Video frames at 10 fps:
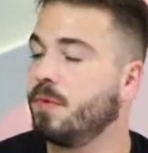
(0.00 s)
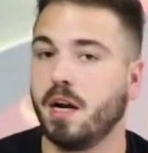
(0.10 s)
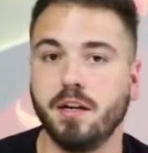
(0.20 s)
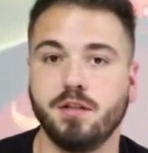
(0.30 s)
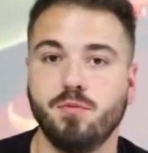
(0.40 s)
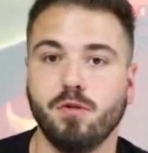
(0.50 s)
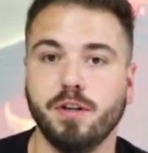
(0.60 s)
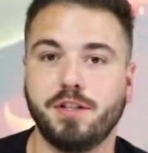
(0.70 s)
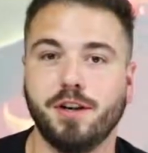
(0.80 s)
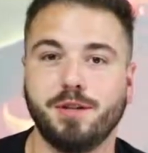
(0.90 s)
I did some more
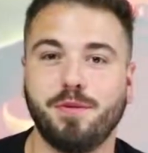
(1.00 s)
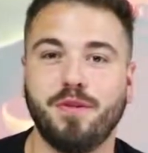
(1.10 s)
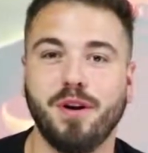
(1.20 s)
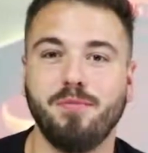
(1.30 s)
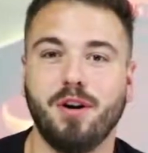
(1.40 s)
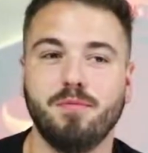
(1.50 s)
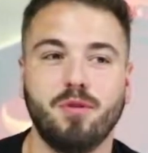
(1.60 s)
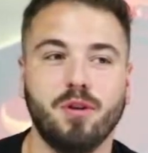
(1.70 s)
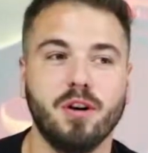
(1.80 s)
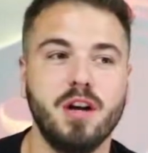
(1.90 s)
research before I bought
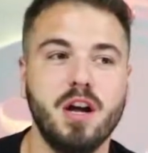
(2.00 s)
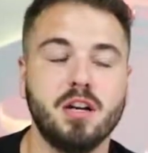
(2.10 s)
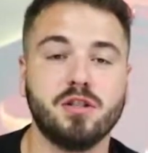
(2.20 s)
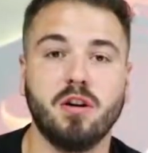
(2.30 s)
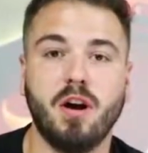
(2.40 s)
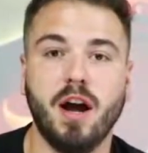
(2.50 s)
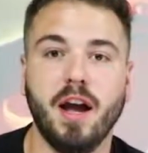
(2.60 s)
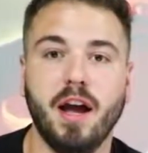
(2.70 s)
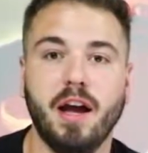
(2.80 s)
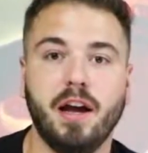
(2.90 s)
more. So I
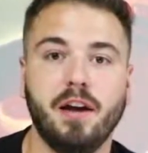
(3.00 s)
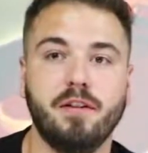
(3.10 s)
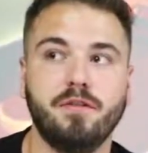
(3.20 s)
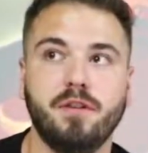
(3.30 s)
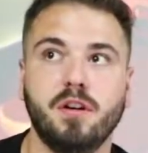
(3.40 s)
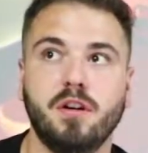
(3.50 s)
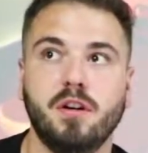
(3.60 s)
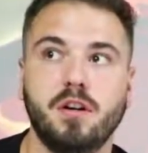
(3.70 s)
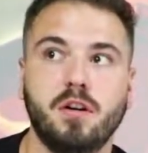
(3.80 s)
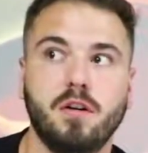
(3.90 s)
have
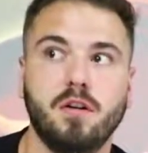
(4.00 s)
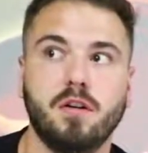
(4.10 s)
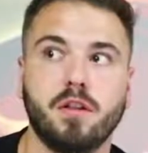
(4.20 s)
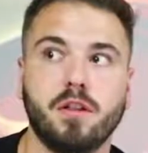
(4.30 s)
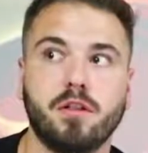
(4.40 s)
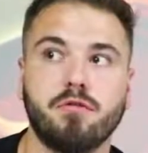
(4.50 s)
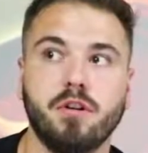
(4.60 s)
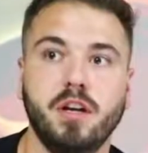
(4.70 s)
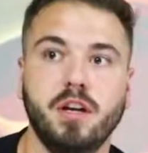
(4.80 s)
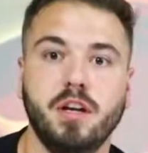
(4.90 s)

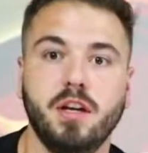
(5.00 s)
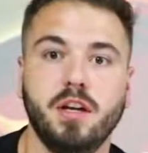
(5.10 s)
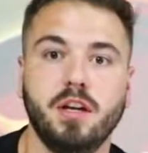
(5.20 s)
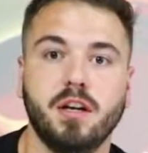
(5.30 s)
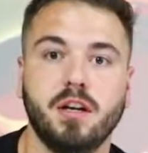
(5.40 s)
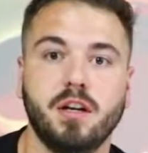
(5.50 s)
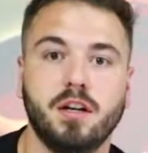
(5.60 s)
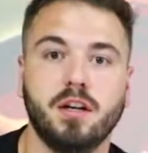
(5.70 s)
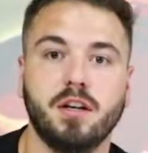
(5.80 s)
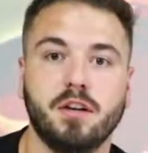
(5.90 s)
3
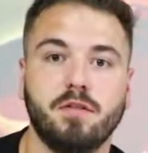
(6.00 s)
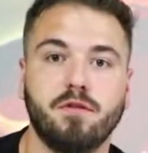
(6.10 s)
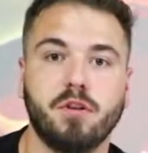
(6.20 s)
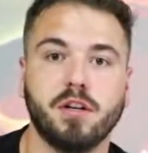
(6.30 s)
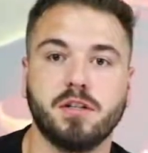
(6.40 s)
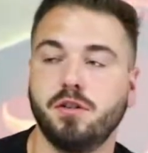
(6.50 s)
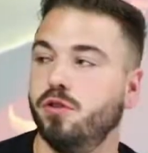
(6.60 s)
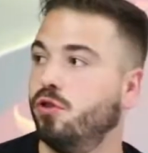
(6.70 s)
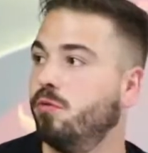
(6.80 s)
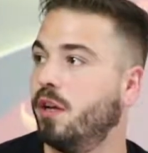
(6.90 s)
fluorescent
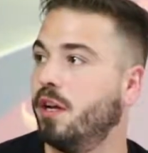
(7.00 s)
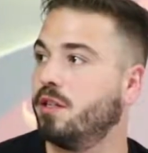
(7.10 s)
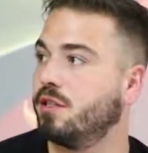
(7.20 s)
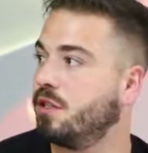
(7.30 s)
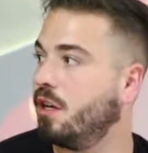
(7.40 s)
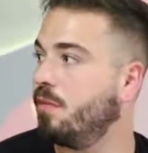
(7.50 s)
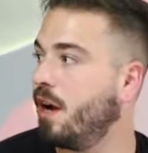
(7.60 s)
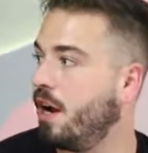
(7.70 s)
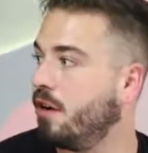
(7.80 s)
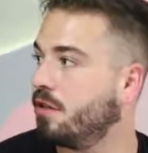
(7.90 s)
tube lights in my
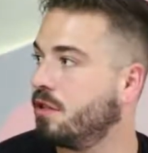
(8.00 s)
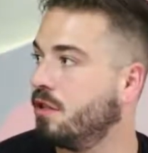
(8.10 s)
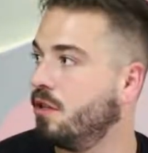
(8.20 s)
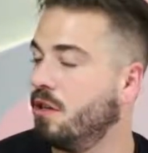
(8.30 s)
house.